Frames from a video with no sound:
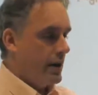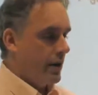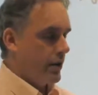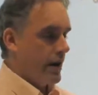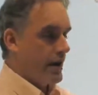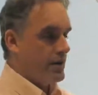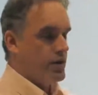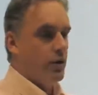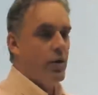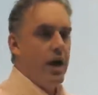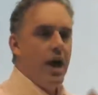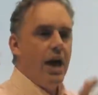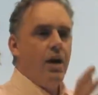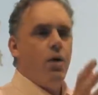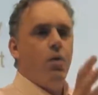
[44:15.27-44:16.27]
Okay, so
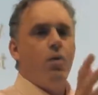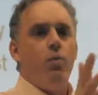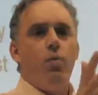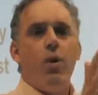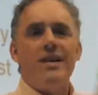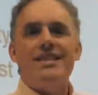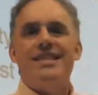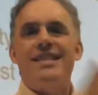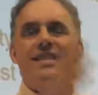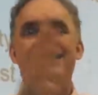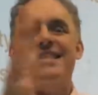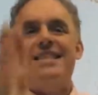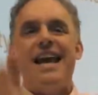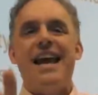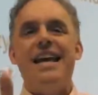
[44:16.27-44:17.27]
what's the
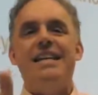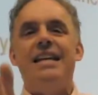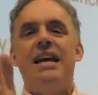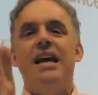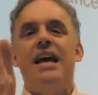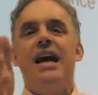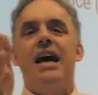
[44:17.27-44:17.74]
state?